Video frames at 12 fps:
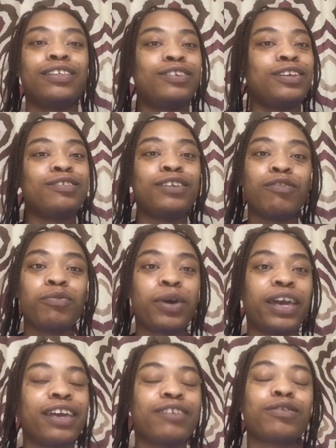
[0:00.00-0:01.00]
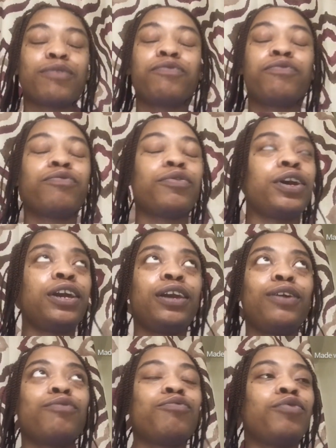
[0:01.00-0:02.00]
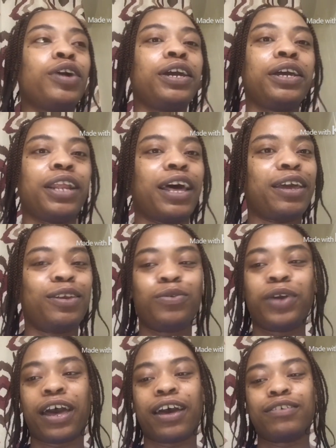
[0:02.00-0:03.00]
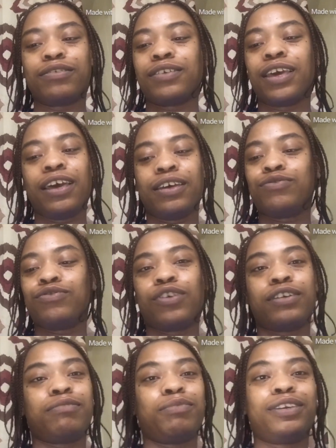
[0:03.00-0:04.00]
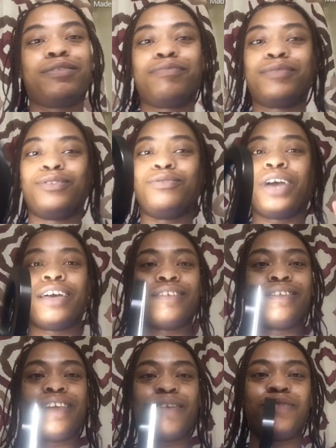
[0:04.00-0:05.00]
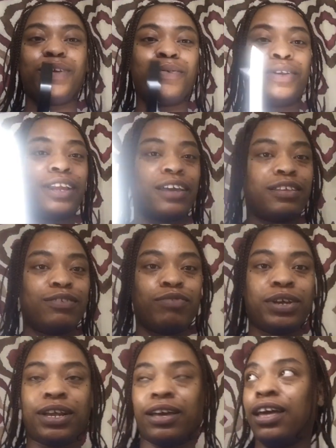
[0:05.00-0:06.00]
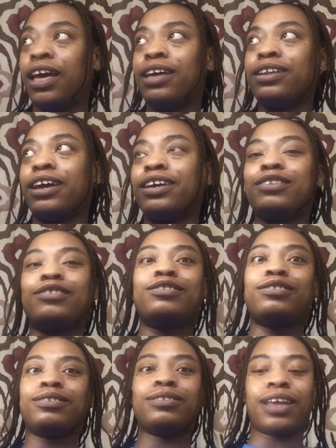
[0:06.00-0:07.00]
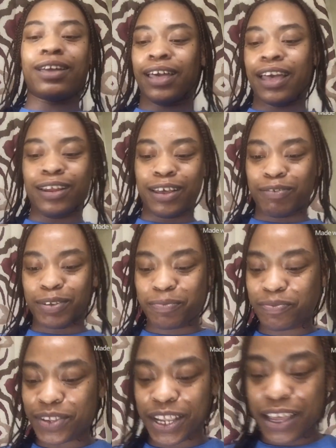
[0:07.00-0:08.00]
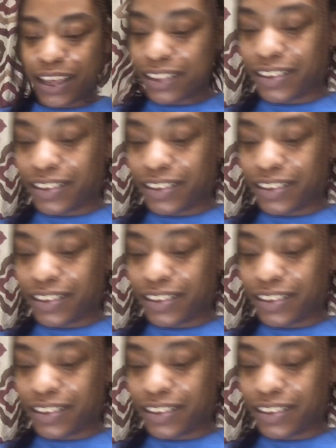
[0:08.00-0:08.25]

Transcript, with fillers: And so this giveaway is a free ring light. You guys, trust me, you guys are definitely going to like this ring light. Like, it's, like, I love it.